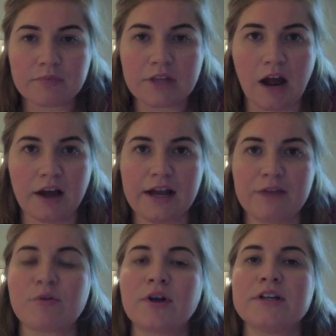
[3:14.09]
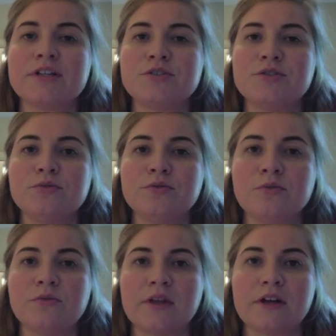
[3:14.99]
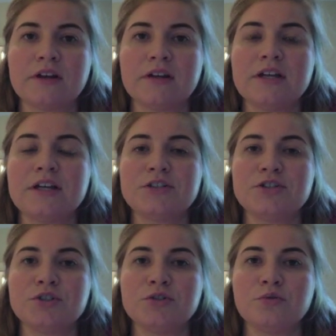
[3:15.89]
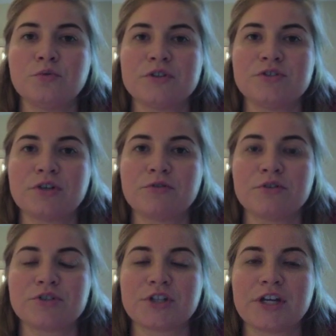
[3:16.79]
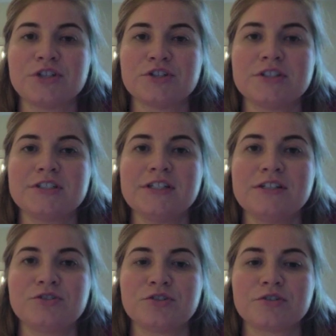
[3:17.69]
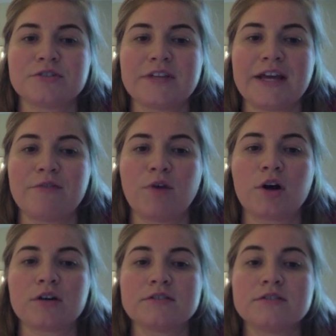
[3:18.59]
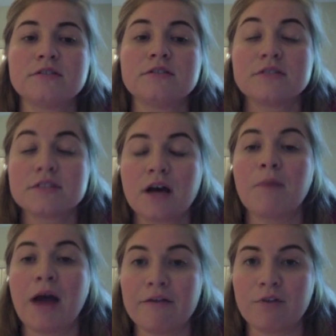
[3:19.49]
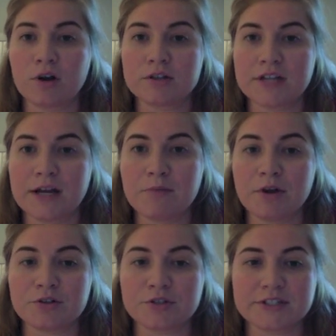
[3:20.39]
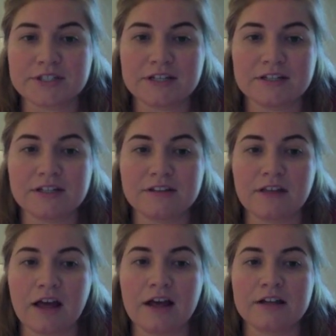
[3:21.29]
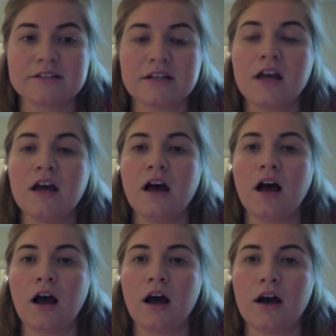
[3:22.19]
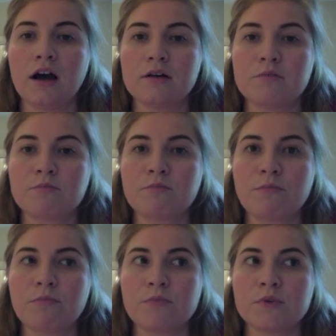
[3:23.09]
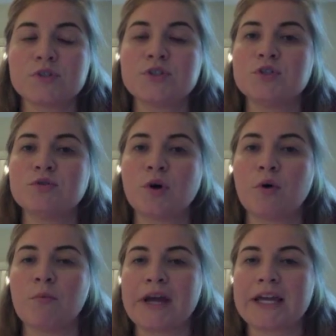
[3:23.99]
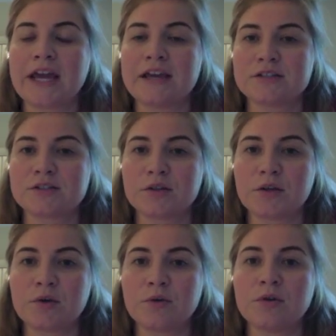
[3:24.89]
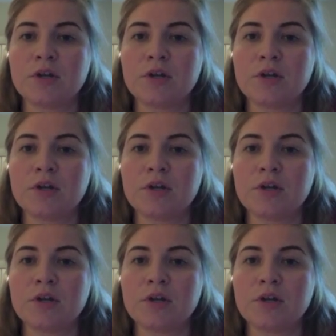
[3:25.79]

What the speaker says: have run into the issue with general education teachers. Some have a hard time understanding that a student on my caseload